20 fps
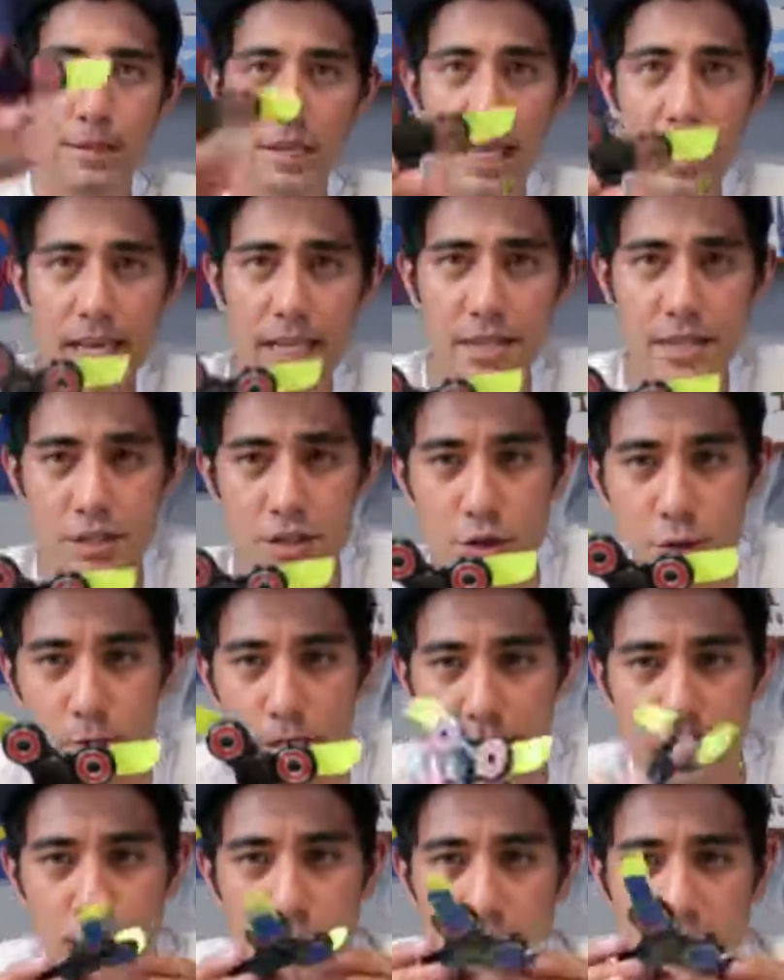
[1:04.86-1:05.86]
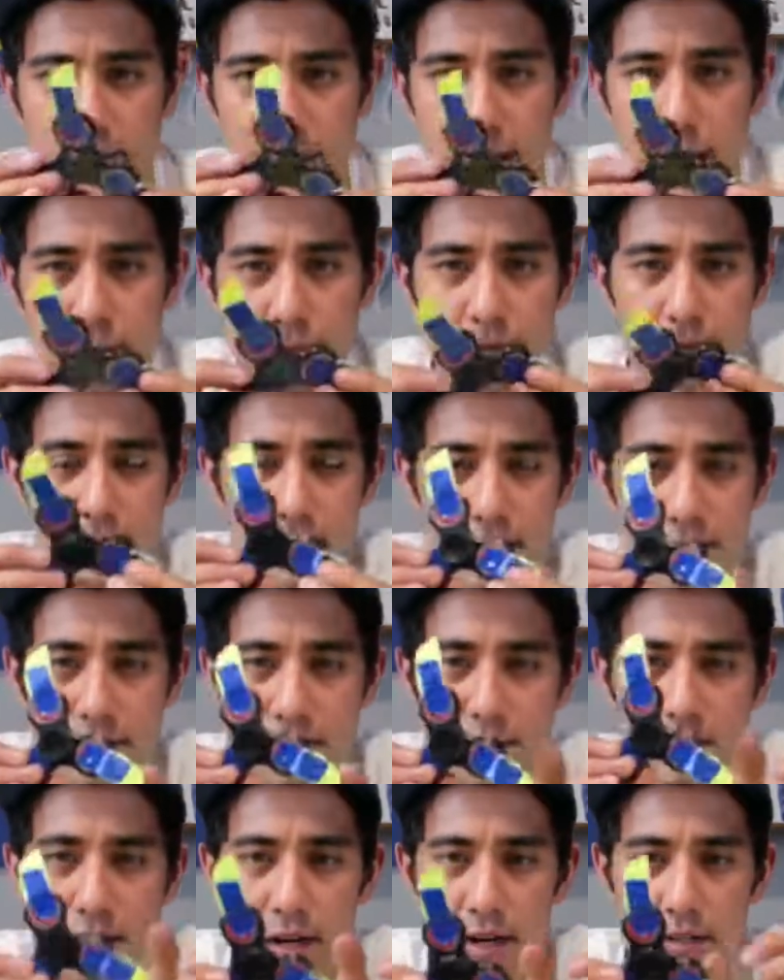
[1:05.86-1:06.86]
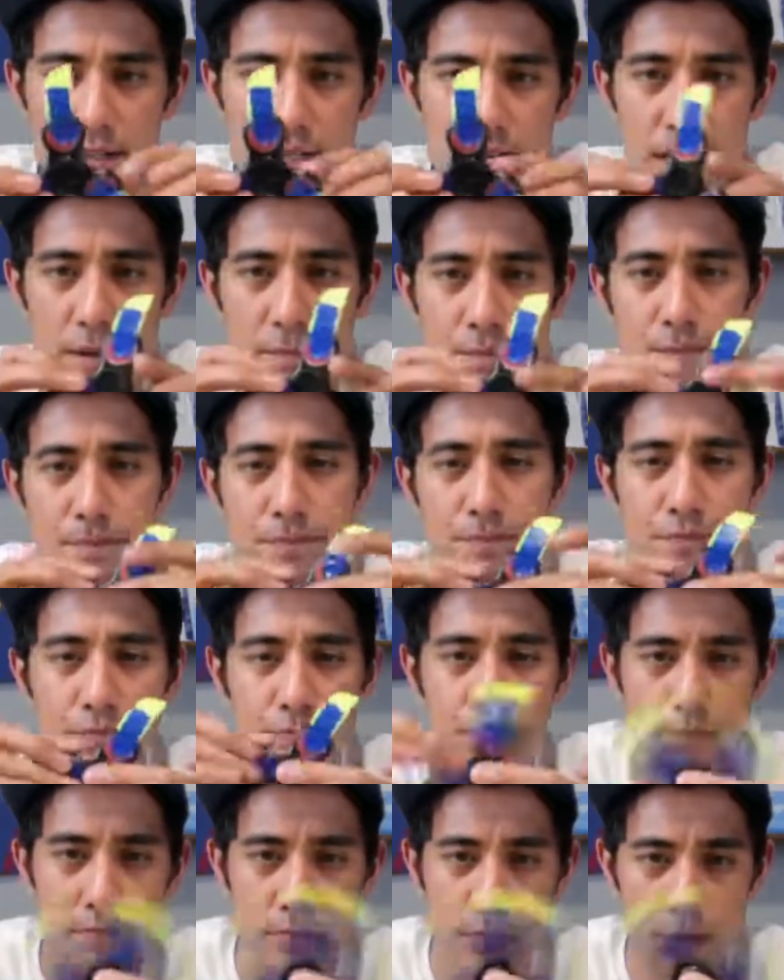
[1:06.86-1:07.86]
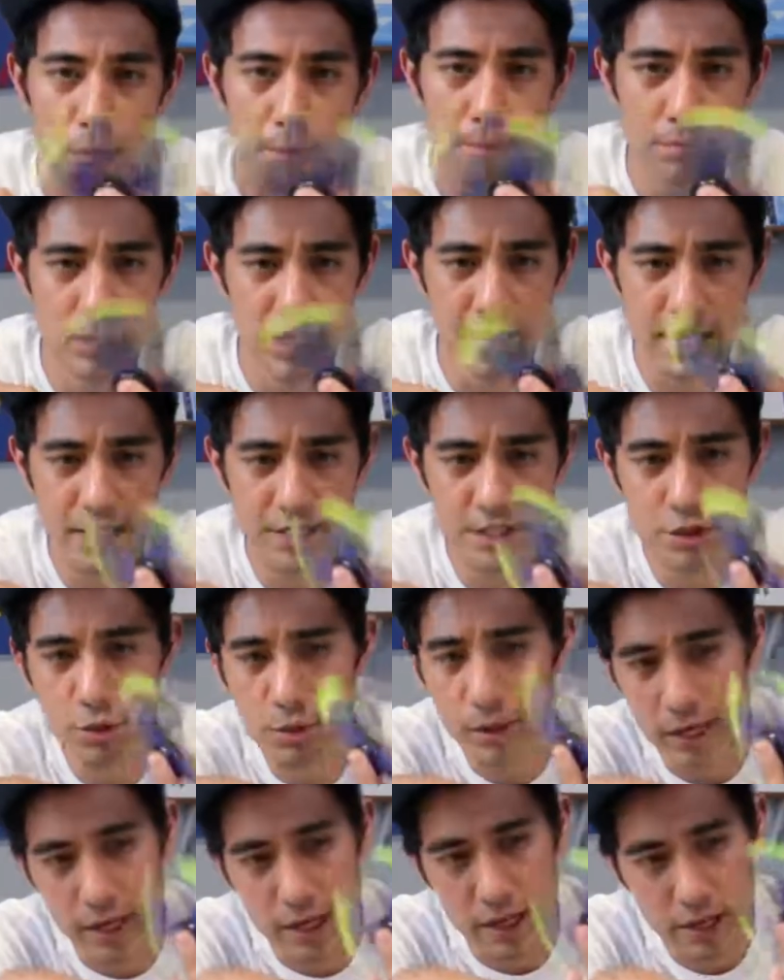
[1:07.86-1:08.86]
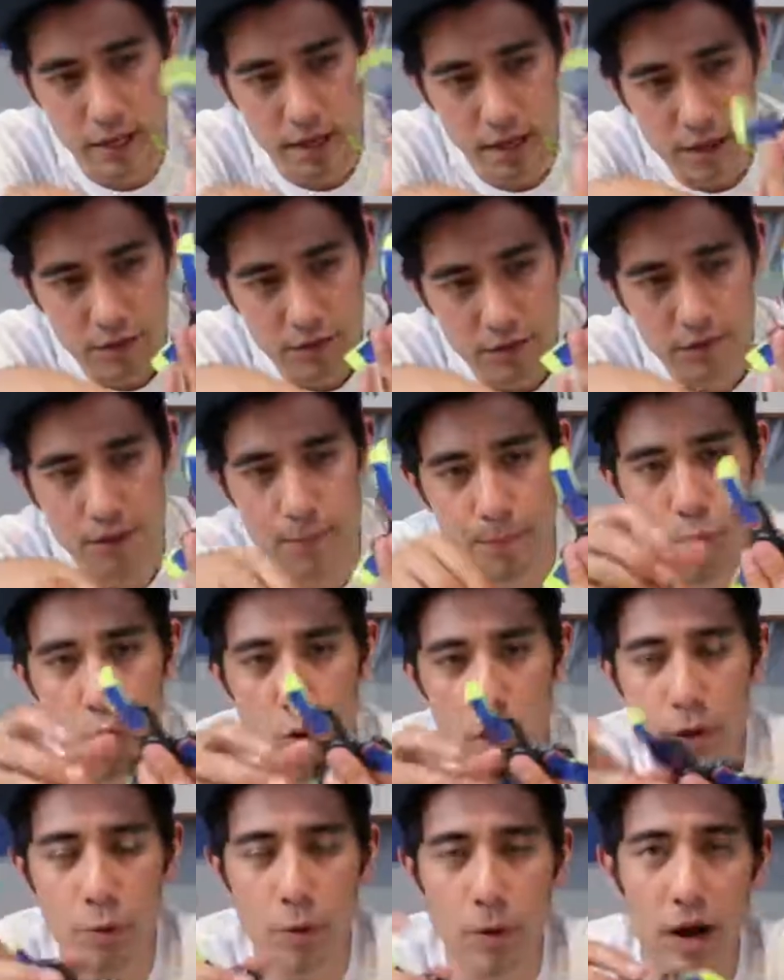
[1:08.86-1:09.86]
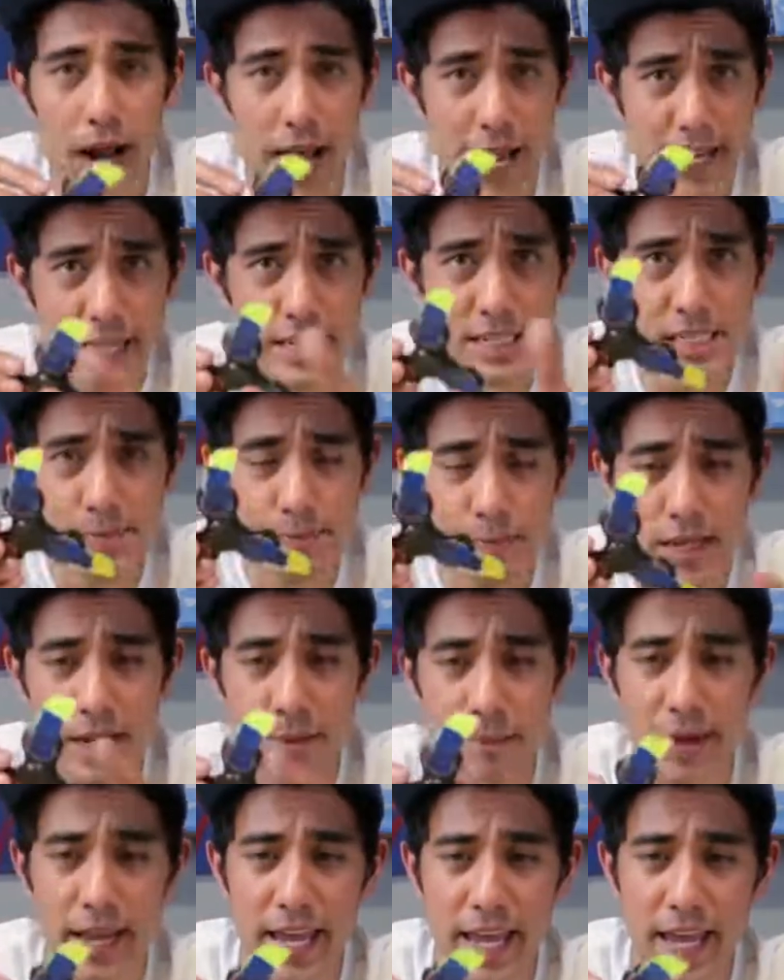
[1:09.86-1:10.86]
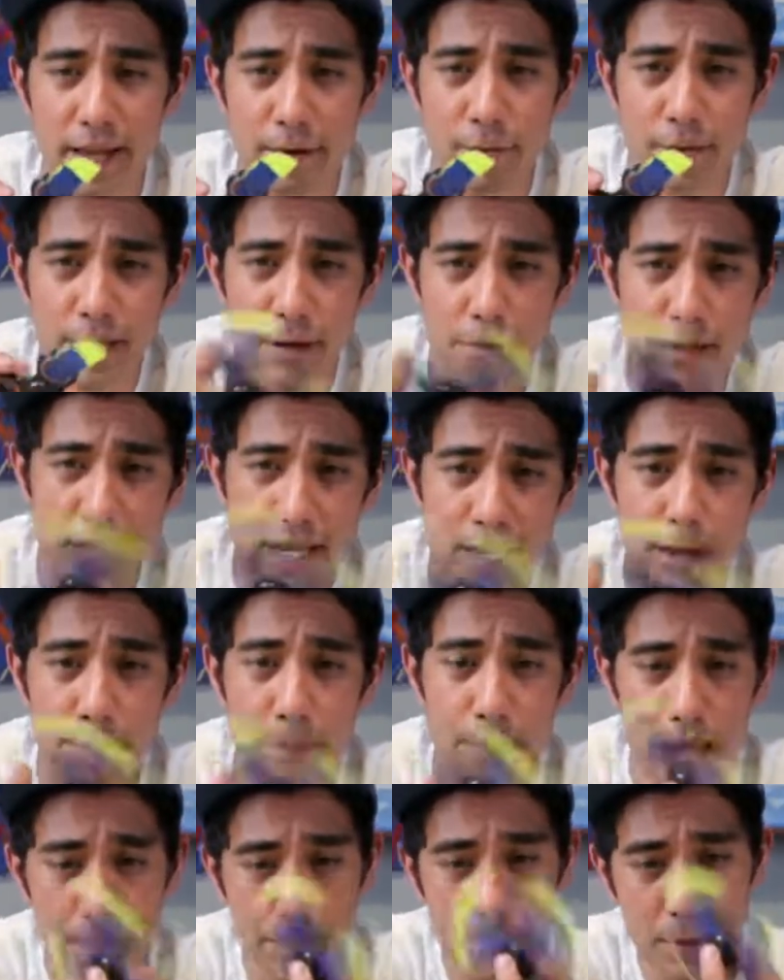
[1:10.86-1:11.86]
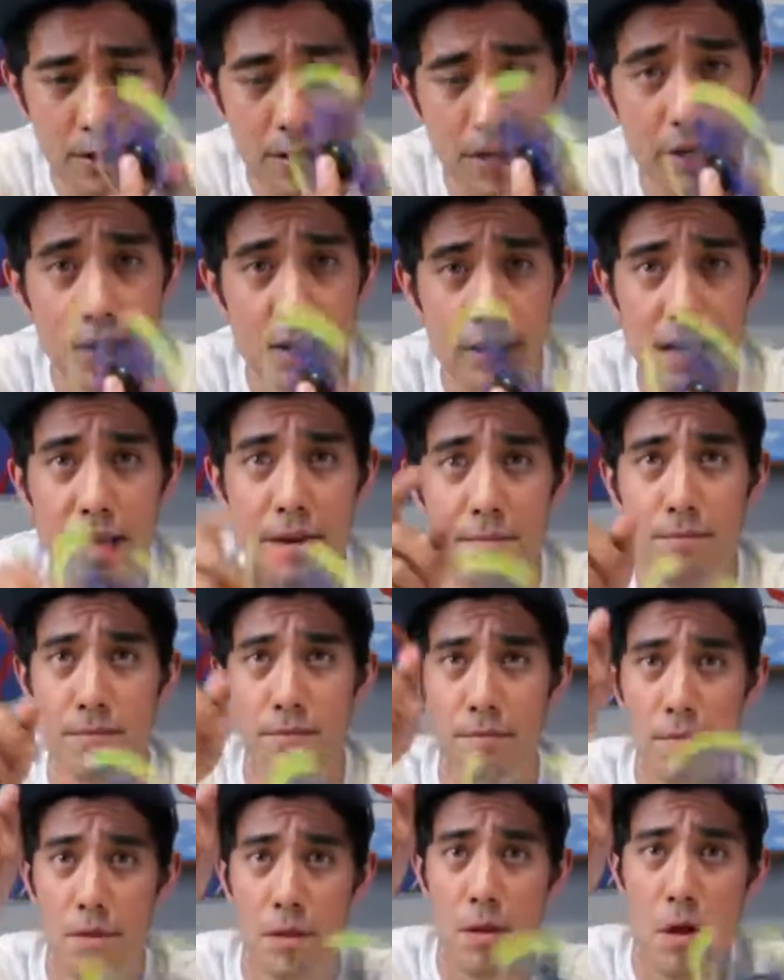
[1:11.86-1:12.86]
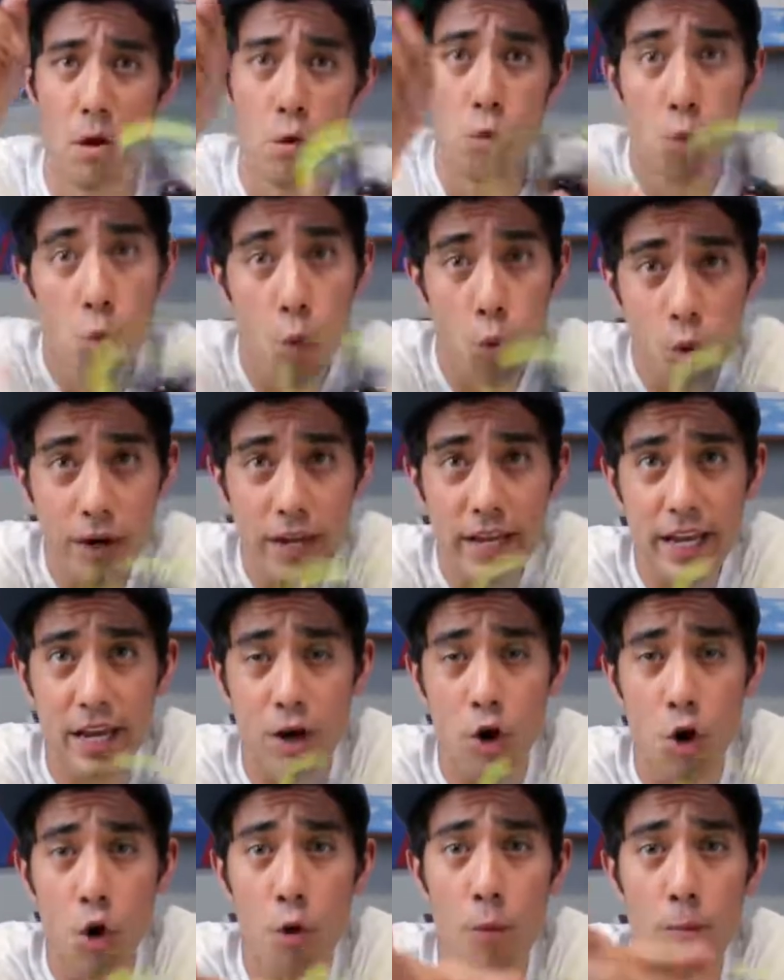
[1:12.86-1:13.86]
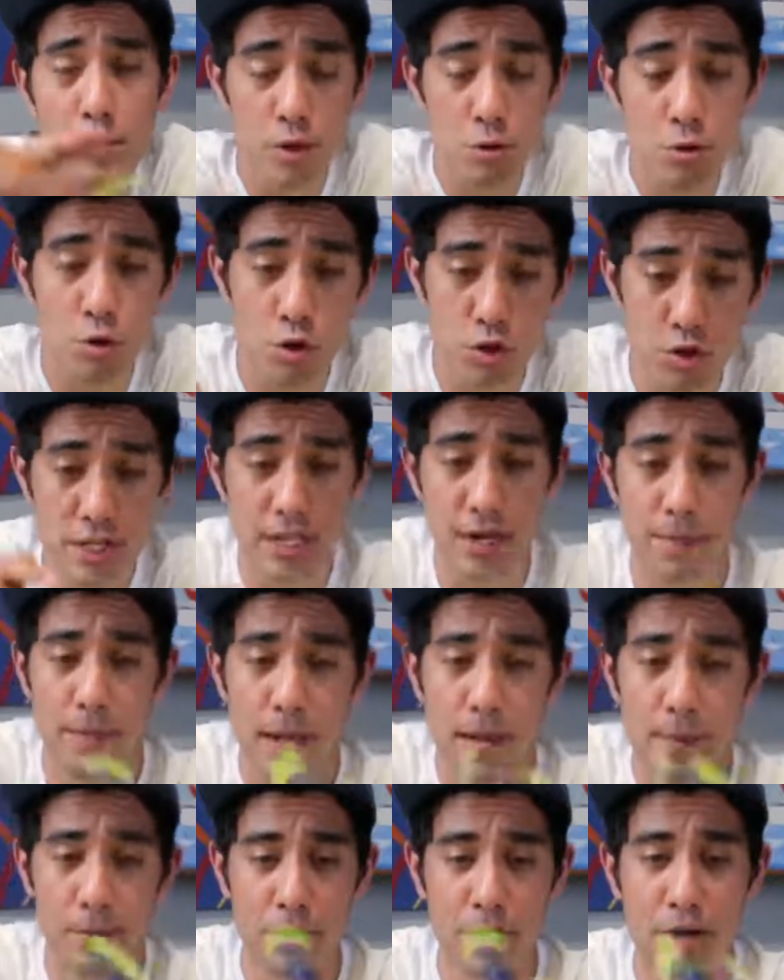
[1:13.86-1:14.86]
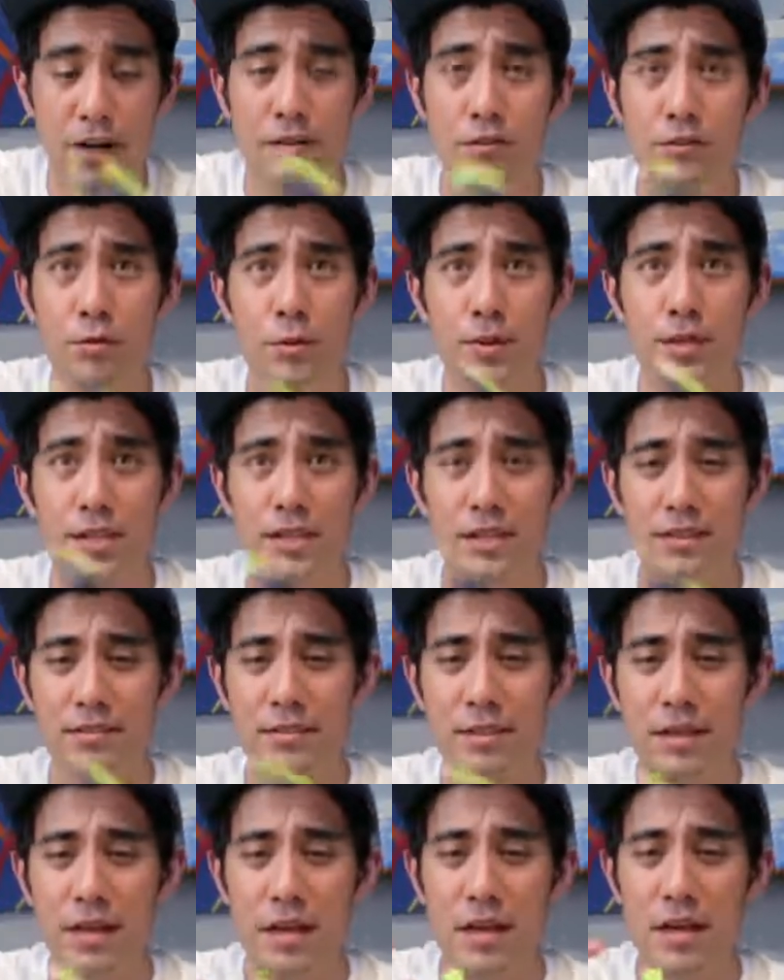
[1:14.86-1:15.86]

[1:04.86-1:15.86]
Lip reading: blades to it. So I taped these duct tape blades to it to the point where I can spin it in my hand without getting a paper cut. And warning at home, you could get a paper cut doing this.